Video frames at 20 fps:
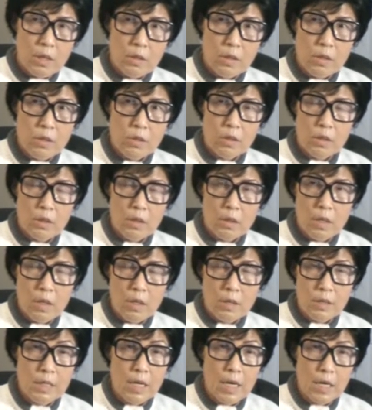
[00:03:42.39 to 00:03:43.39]
there's
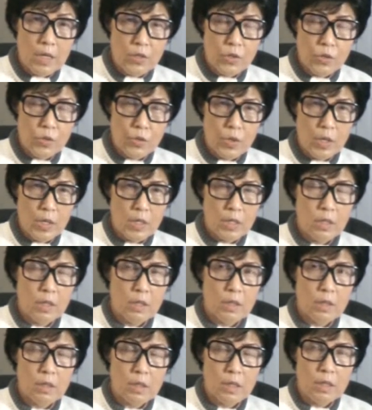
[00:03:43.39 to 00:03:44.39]
a sac
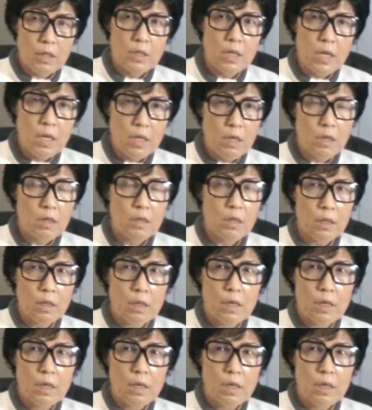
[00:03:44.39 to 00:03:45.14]
structure containing